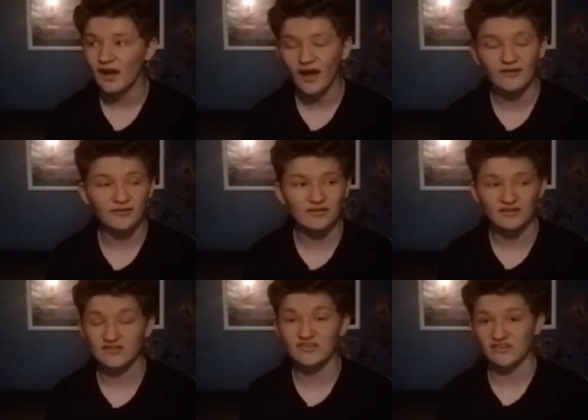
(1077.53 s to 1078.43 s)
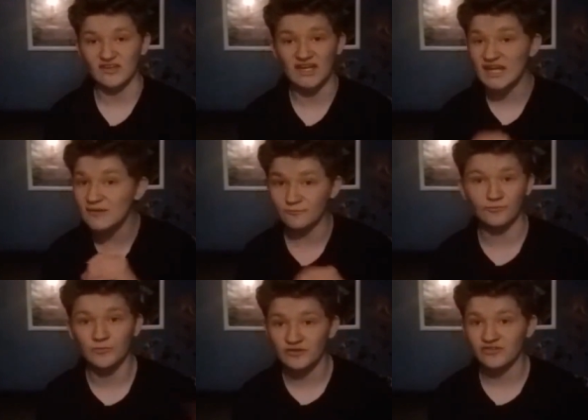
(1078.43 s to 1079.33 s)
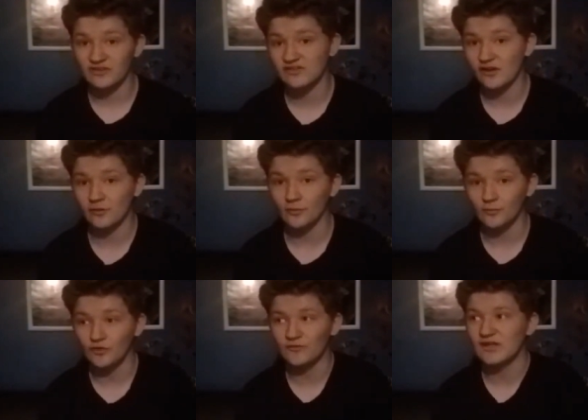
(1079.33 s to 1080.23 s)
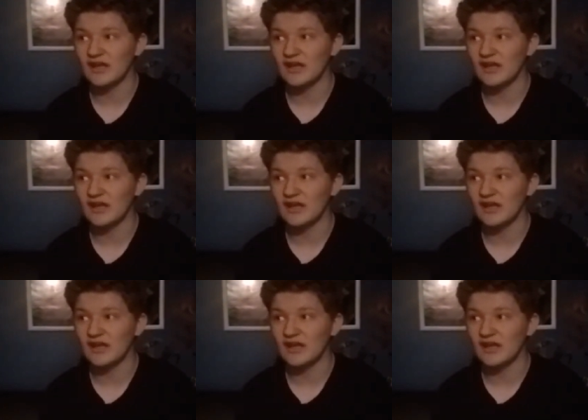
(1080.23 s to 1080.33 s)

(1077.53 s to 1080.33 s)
I this is an infamously terrible movie,